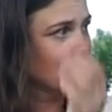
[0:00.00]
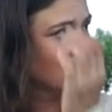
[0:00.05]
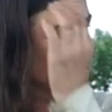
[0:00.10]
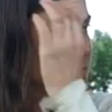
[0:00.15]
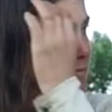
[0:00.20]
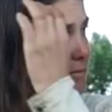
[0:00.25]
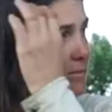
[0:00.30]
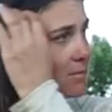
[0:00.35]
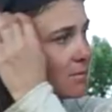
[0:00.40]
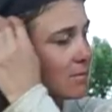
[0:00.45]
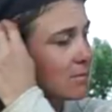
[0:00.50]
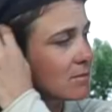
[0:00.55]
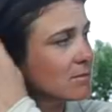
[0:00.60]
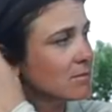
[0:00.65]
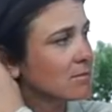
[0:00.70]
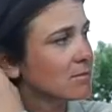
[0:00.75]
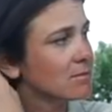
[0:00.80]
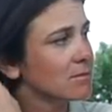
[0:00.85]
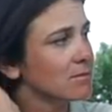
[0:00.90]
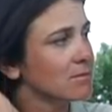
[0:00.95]

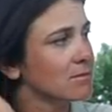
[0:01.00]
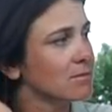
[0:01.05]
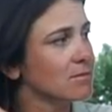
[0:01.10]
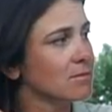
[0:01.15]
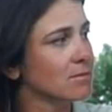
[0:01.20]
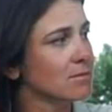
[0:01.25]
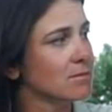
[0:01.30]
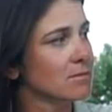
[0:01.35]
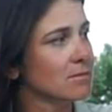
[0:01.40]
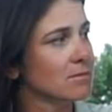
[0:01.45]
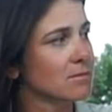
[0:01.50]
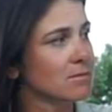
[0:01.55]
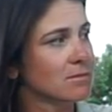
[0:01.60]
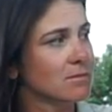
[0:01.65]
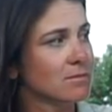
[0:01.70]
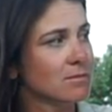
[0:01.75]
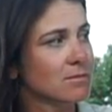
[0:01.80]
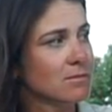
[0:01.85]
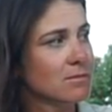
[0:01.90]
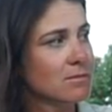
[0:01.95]

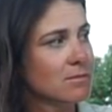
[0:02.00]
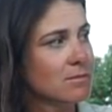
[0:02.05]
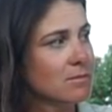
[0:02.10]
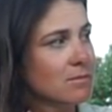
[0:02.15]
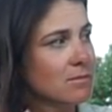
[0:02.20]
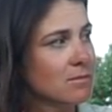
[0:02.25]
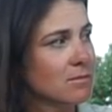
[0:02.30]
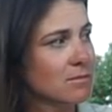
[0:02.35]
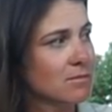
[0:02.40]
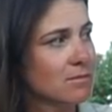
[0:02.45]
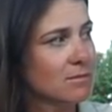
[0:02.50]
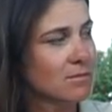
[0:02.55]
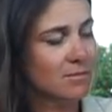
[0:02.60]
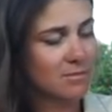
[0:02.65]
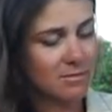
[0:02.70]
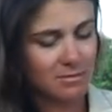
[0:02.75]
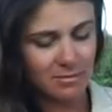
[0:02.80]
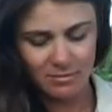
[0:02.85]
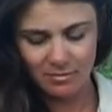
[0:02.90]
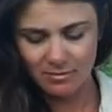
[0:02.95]

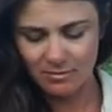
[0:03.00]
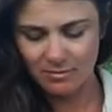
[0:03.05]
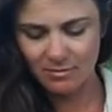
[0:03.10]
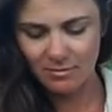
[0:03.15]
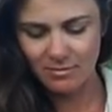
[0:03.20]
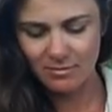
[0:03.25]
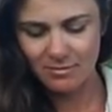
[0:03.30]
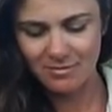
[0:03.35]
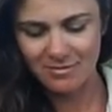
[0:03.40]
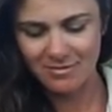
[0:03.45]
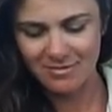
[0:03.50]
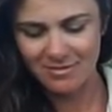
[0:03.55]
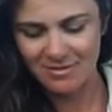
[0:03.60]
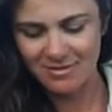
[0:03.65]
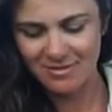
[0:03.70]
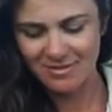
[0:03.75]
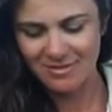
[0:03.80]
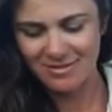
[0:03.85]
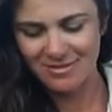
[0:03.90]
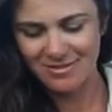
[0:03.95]

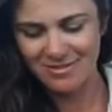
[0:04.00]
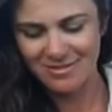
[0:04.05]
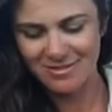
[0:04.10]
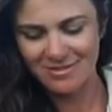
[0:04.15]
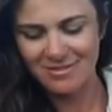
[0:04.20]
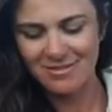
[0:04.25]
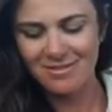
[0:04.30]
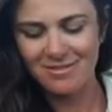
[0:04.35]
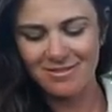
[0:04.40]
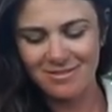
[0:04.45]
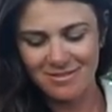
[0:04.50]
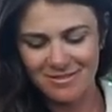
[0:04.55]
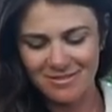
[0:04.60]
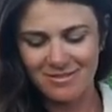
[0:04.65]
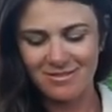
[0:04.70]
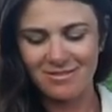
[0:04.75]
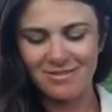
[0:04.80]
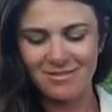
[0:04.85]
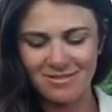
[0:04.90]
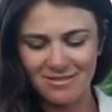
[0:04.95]

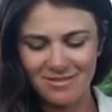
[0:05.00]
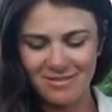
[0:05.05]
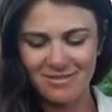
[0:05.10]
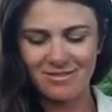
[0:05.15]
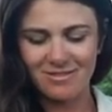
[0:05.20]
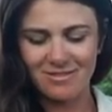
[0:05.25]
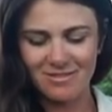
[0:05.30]
No words are spoken by the person on screen.